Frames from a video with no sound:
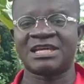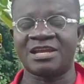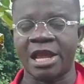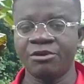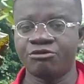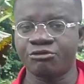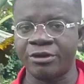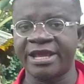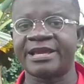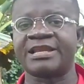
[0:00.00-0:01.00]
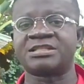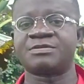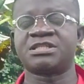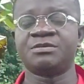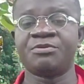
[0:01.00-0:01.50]
and then drink it,
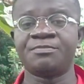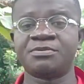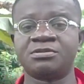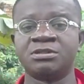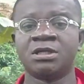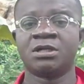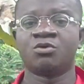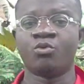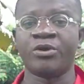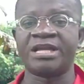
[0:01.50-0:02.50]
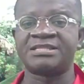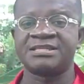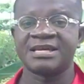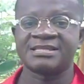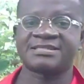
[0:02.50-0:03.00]
especially people with
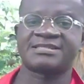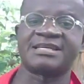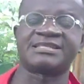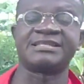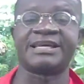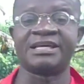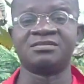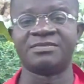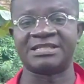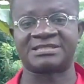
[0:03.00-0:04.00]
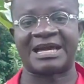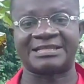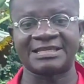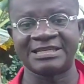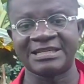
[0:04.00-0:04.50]
certain ailments. I
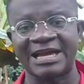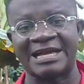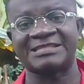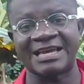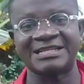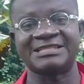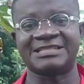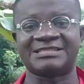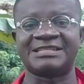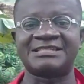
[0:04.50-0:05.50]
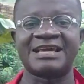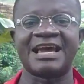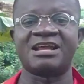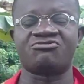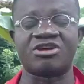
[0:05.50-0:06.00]
think I said this is
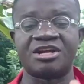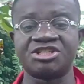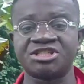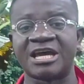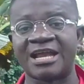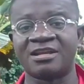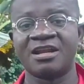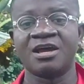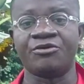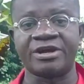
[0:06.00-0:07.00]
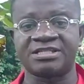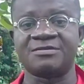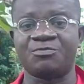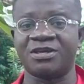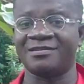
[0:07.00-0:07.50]
a traditional
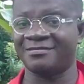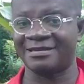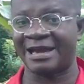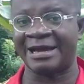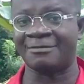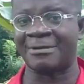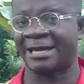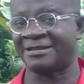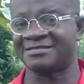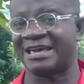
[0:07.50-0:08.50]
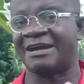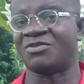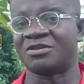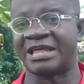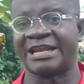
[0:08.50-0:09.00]
recipe. I can say I've
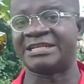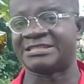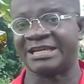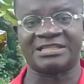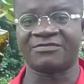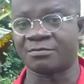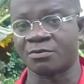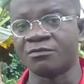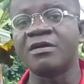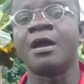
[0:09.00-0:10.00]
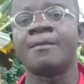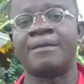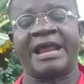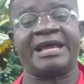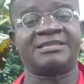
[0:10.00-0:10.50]
not done any scientific proof,
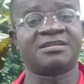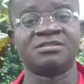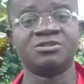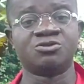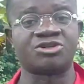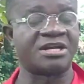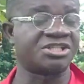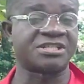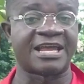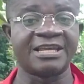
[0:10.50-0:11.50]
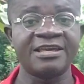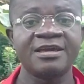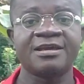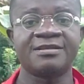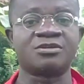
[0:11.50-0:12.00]
but I tell you, traditionally,
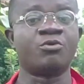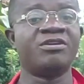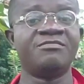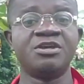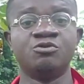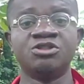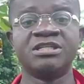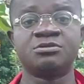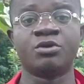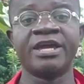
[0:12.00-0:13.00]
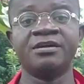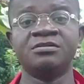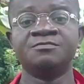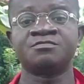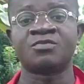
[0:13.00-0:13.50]
this is what we've been using to
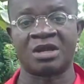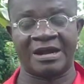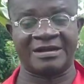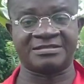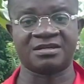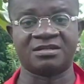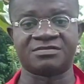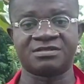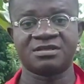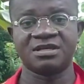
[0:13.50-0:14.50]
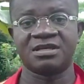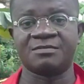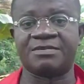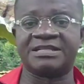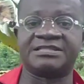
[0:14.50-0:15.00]
heal ourselves. The
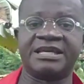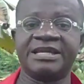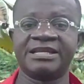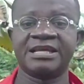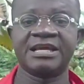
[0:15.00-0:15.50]
plantain